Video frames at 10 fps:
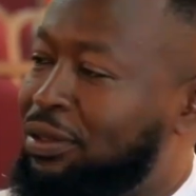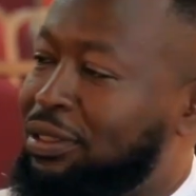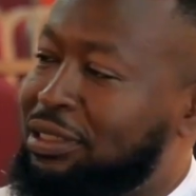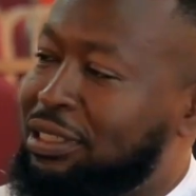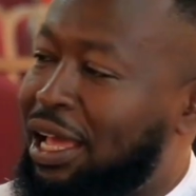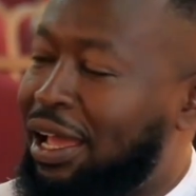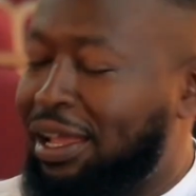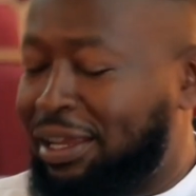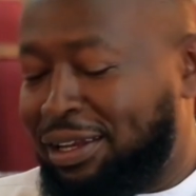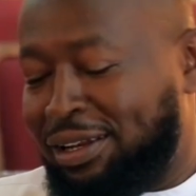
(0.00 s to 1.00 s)
on the
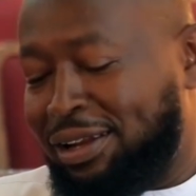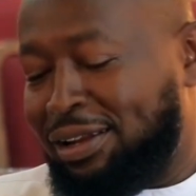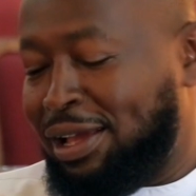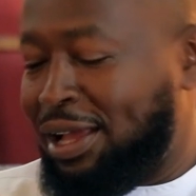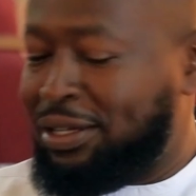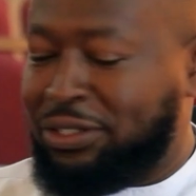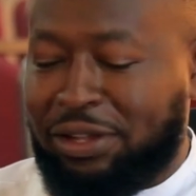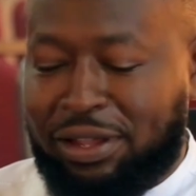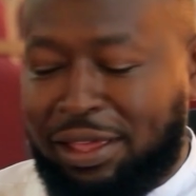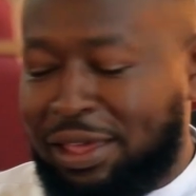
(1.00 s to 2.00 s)
side, and then garnish
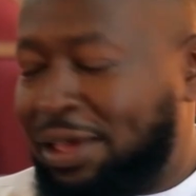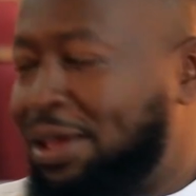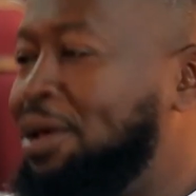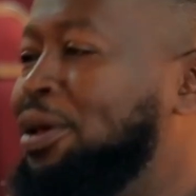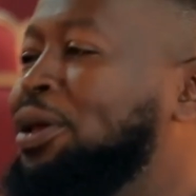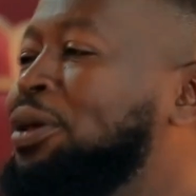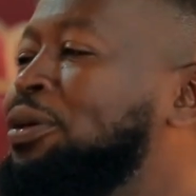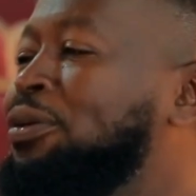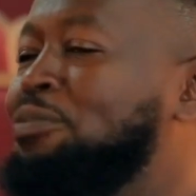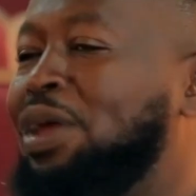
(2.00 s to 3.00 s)
it.
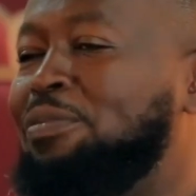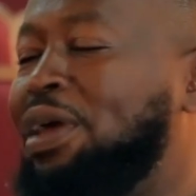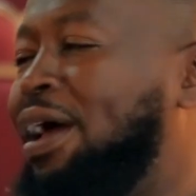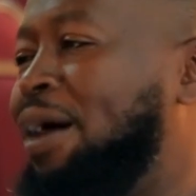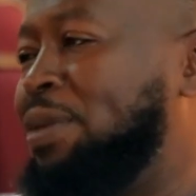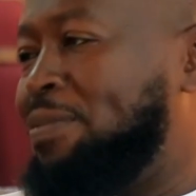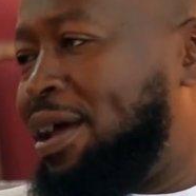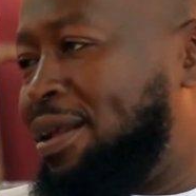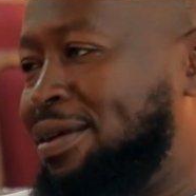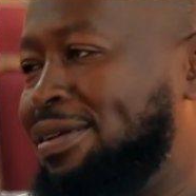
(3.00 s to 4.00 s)
You've made me a happy
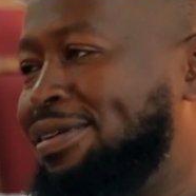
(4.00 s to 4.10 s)
man.